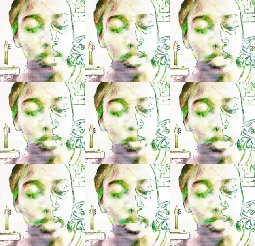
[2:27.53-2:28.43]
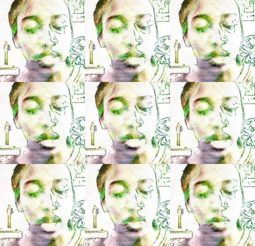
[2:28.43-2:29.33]
yeah doing things that are
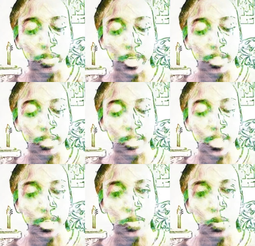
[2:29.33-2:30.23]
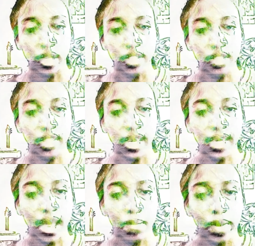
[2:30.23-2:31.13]
unnatural, then that's what they
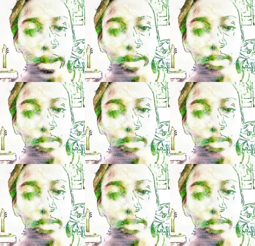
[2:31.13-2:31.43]
get back.